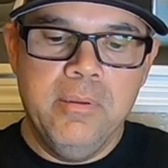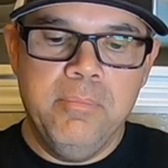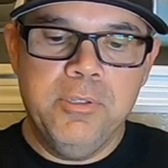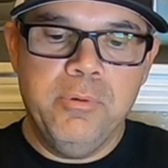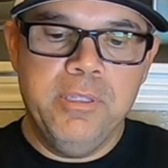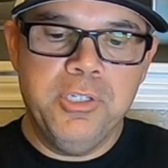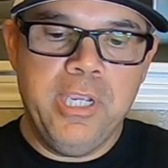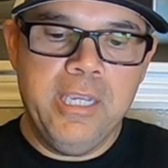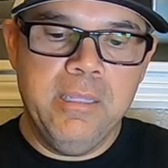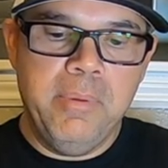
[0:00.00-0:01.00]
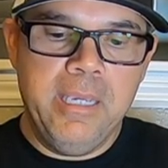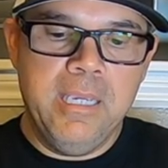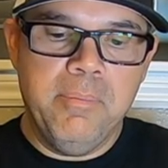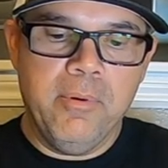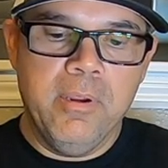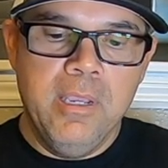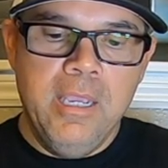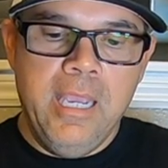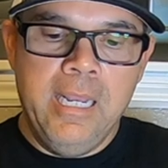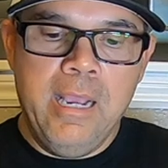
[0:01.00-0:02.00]
between the shank and the bait keeper,
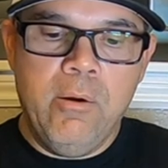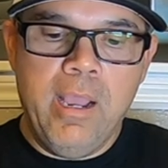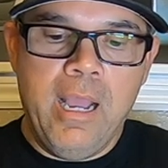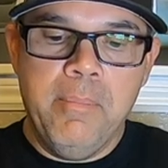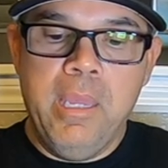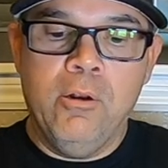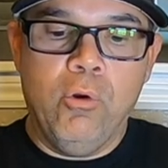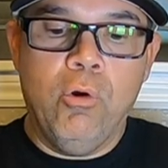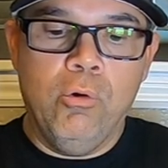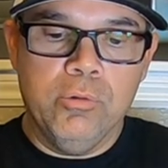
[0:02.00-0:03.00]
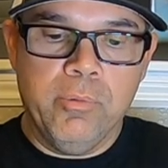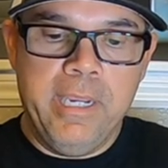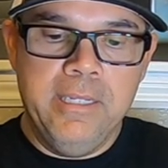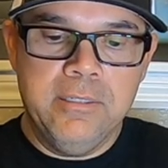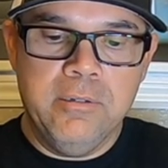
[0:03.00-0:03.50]
and now I, I, it'll hold, right?